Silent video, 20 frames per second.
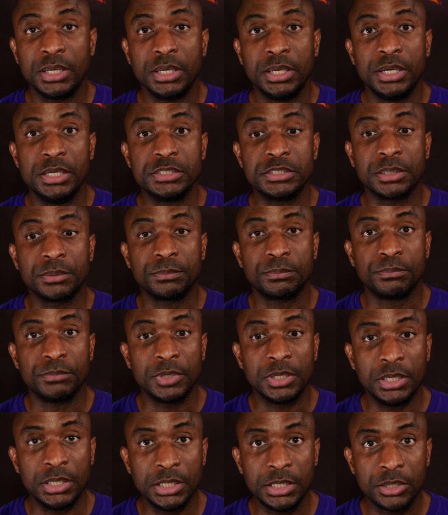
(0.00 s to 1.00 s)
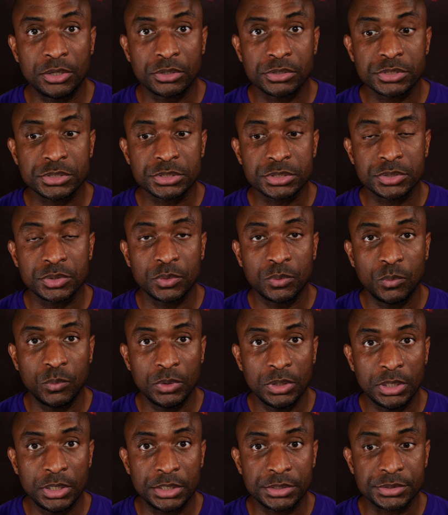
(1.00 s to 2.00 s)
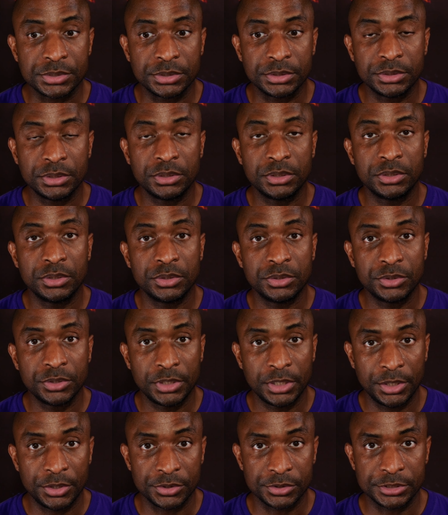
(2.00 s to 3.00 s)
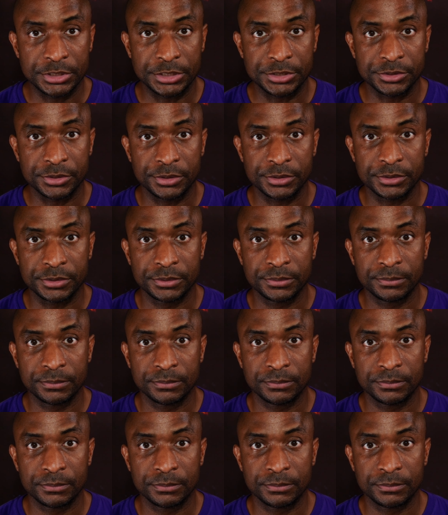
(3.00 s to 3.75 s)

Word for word: is that leaders will listen to the intercessors.